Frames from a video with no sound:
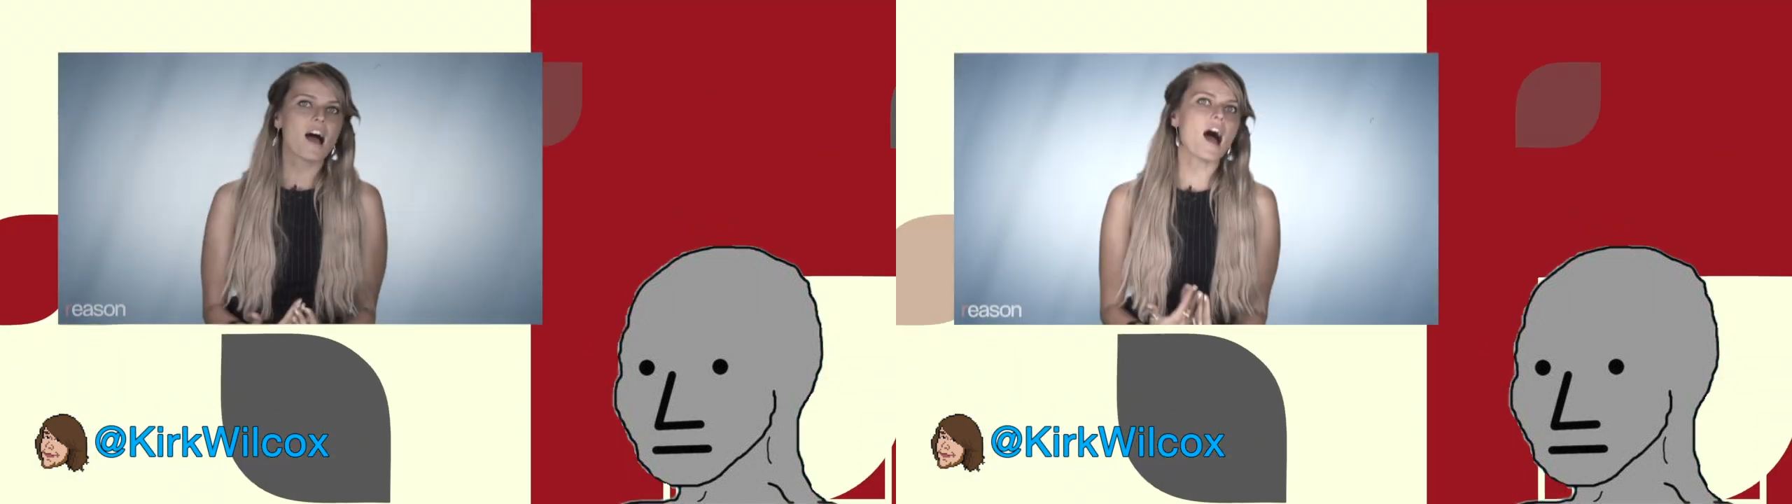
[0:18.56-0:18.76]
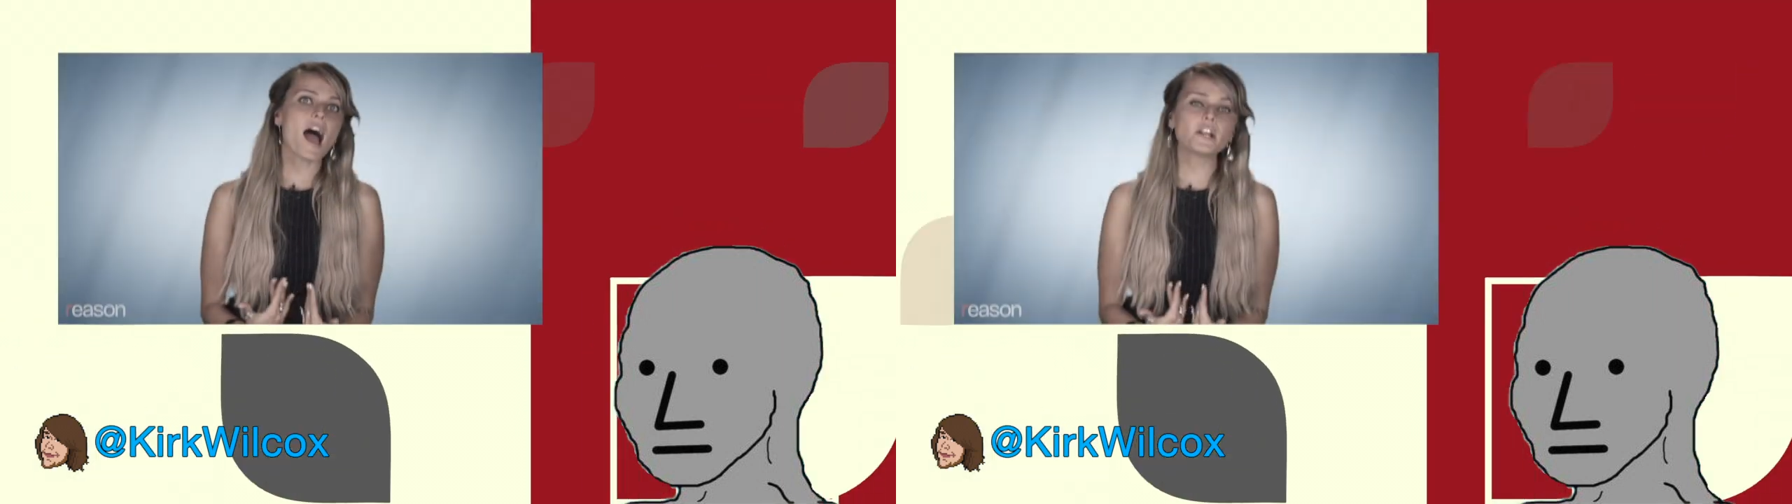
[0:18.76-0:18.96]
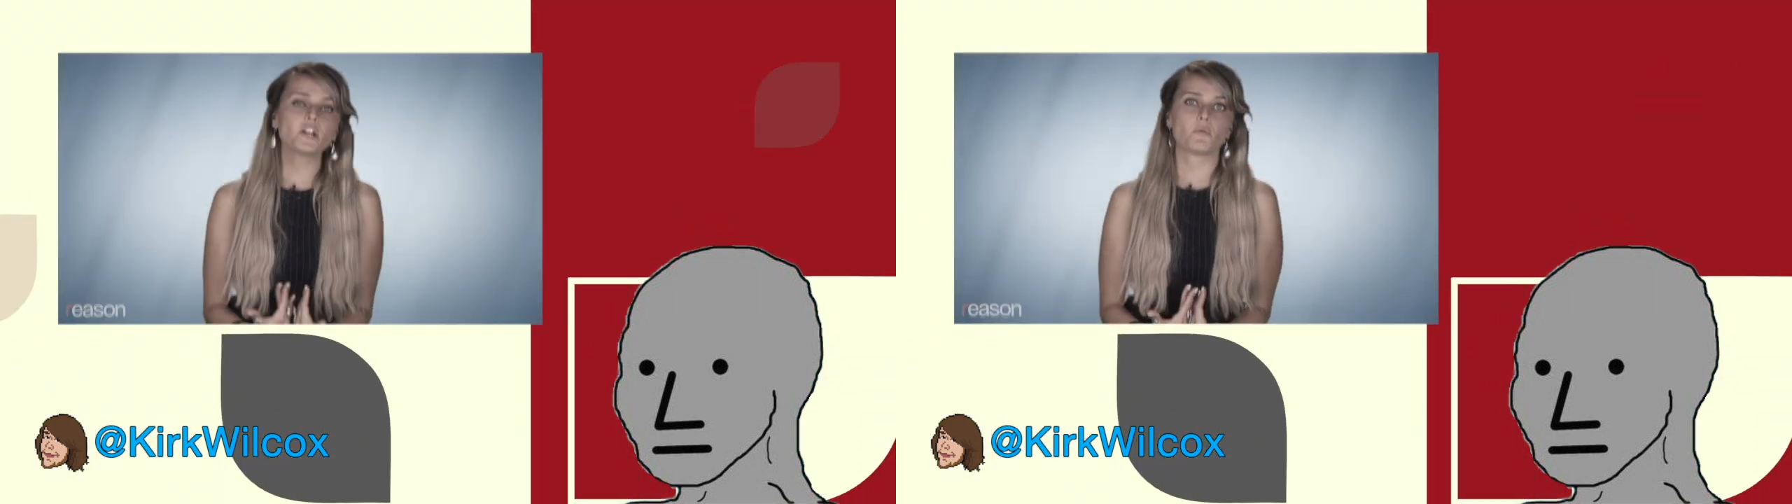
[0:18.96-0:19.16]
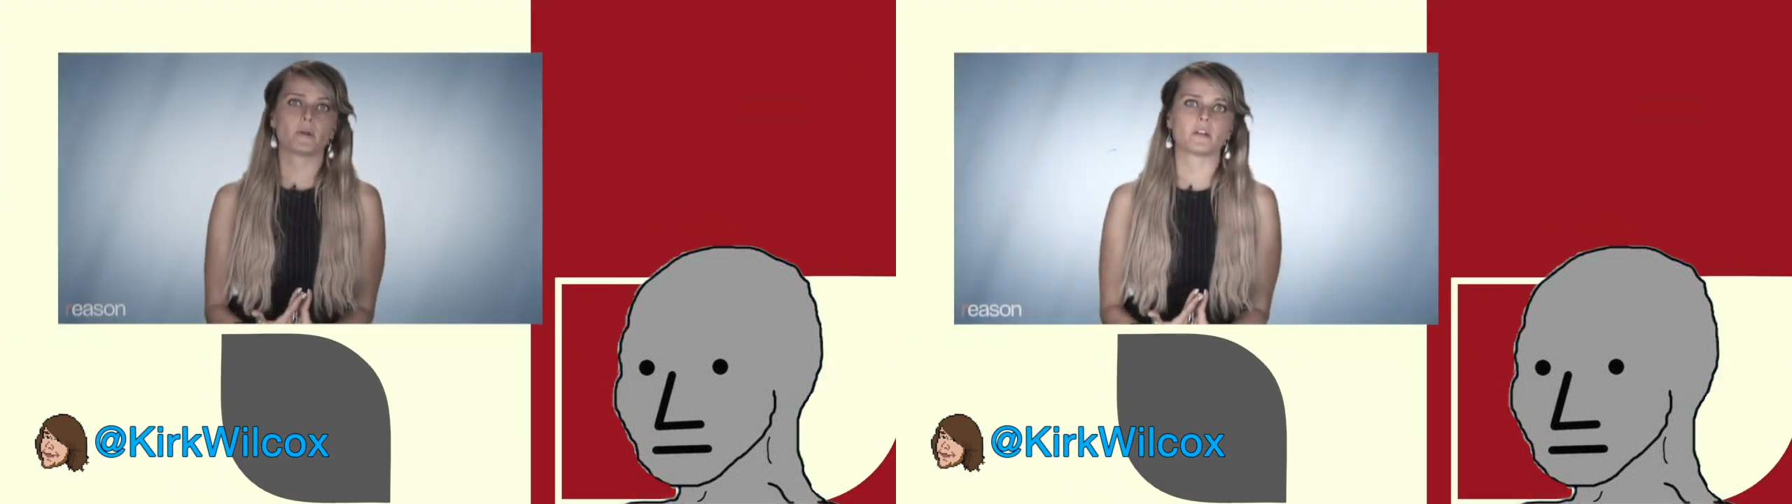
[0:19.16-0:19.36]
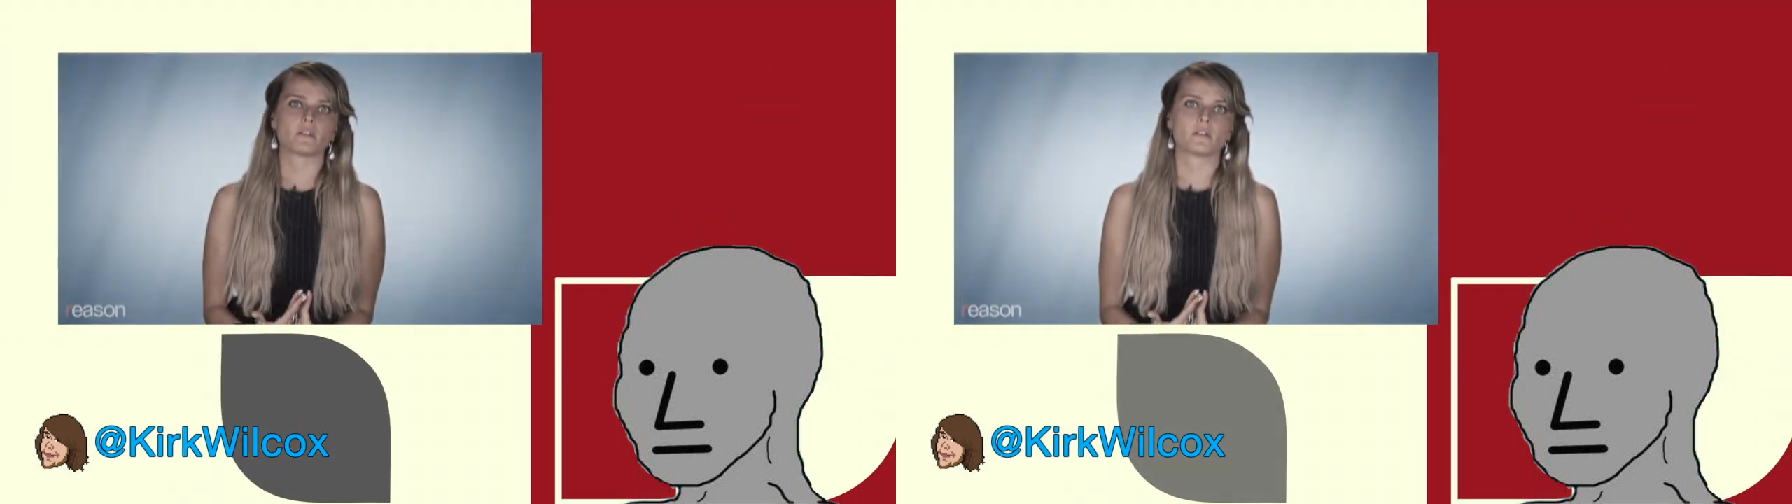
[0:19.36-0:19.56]
I know
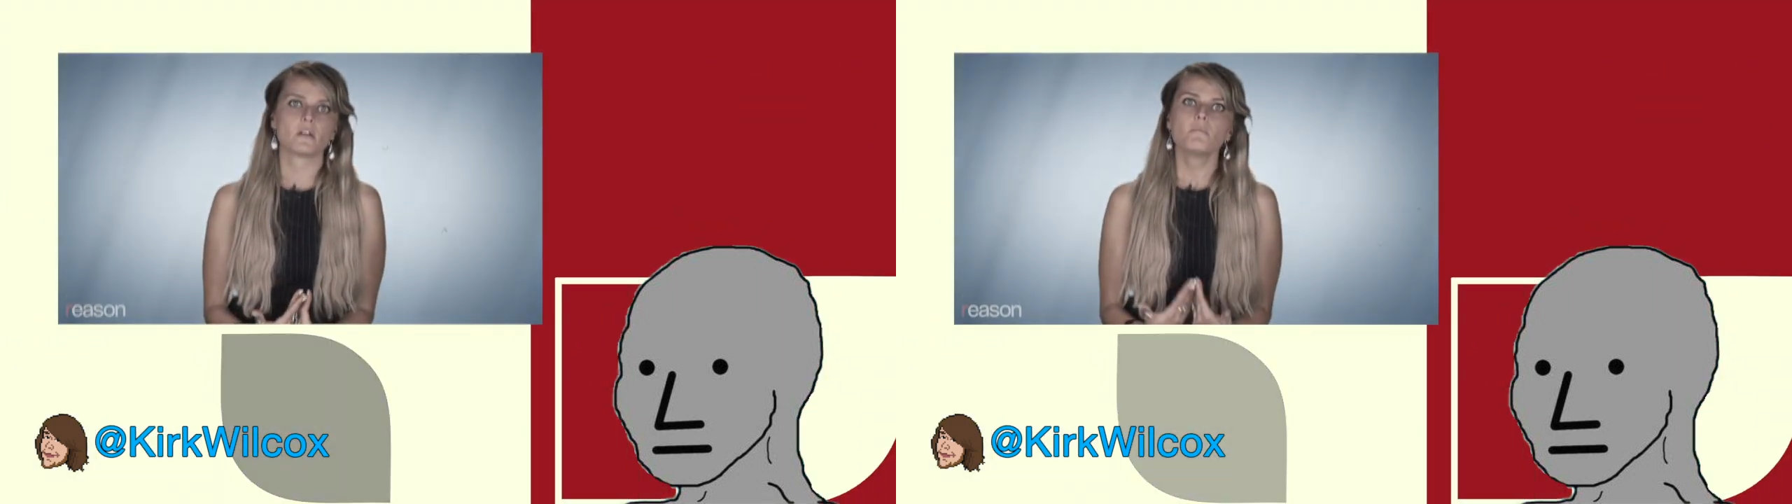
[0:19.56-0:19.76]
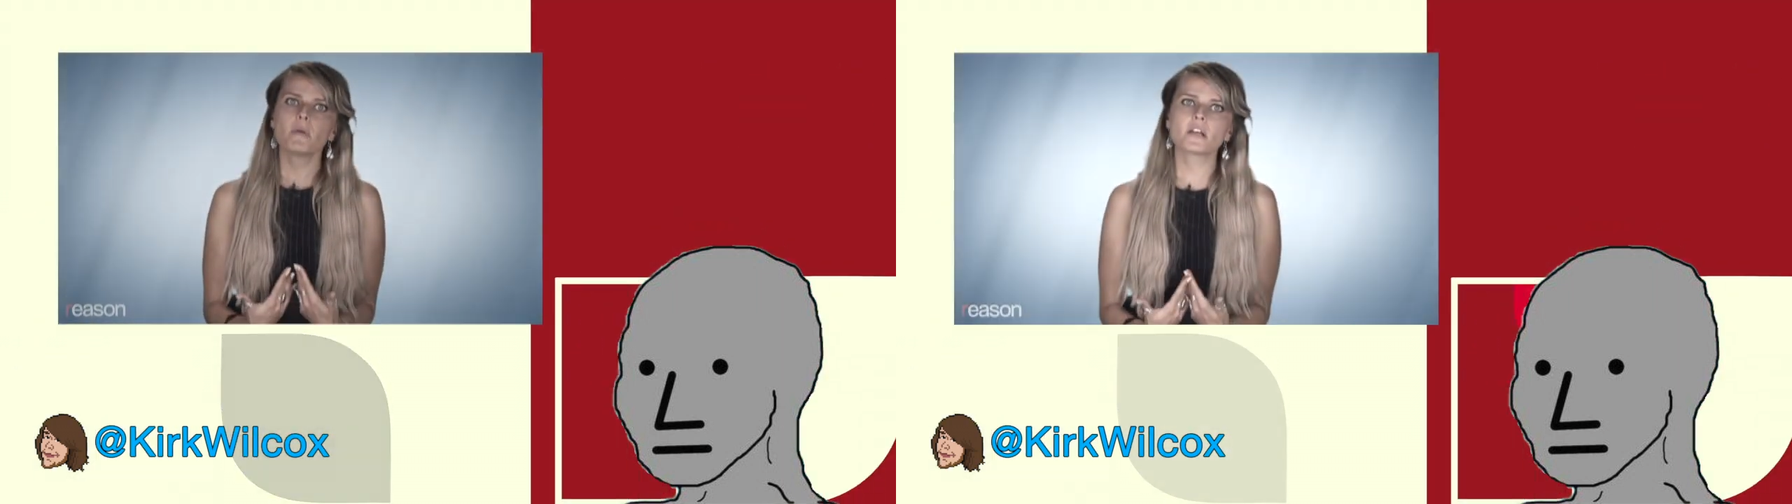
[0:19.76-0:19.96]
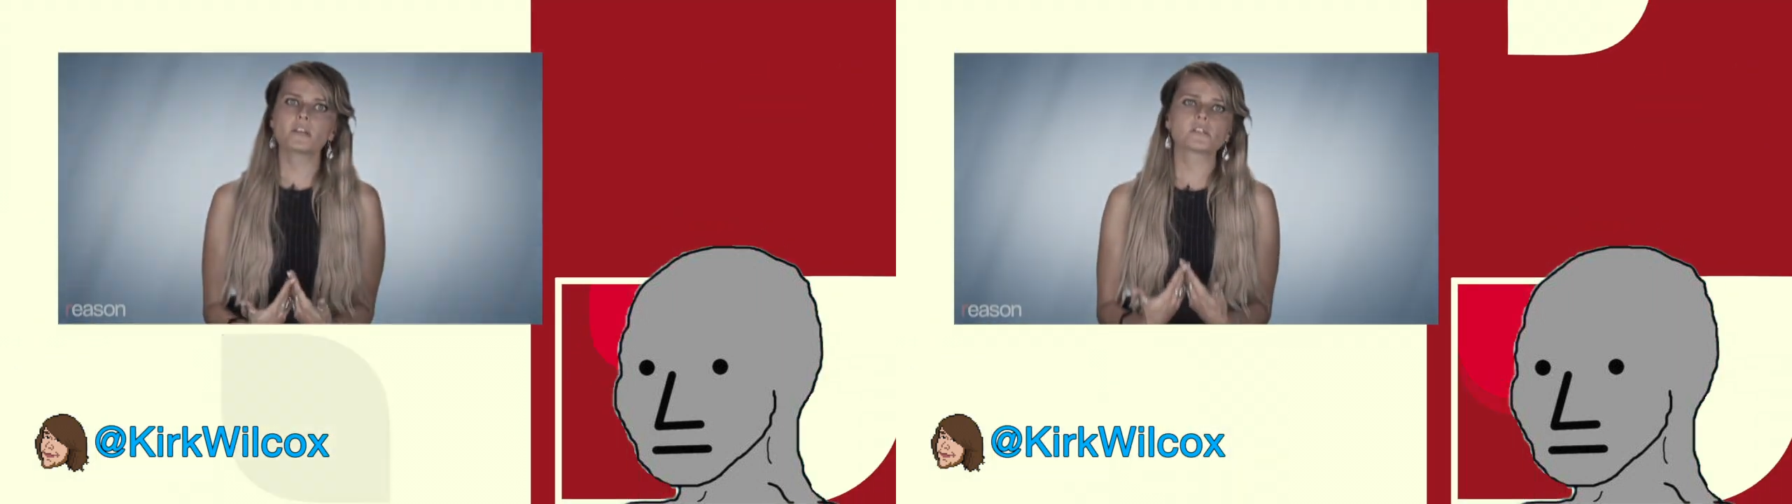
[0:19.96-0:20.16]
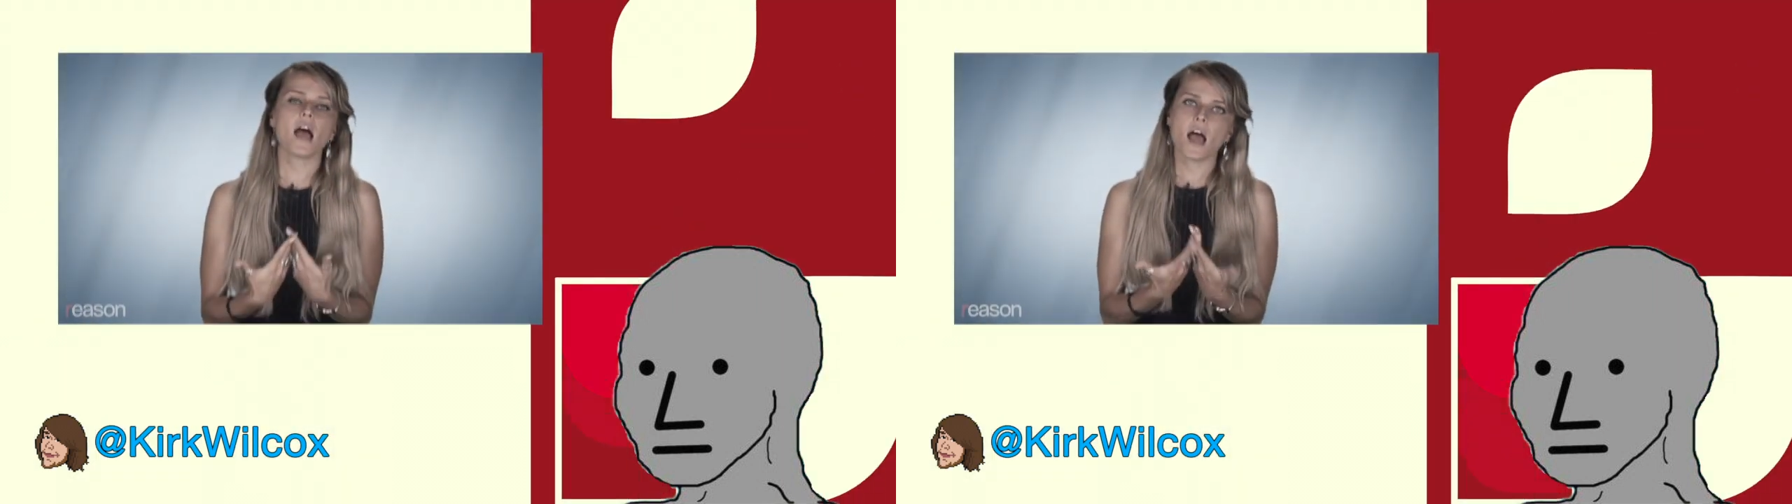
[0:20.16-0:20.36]
better because